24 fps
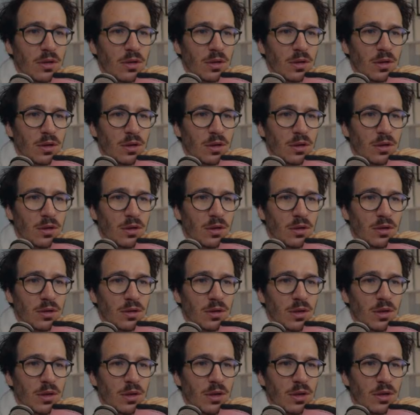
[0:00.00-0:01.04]
Uh-huh,
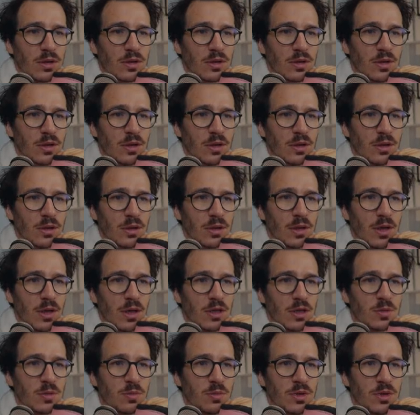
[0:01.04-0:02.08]
ESLint,
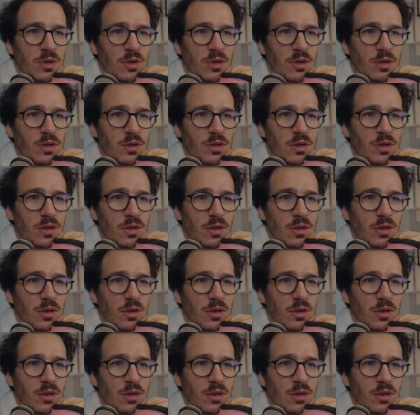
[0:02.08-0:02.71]
Gatsby's,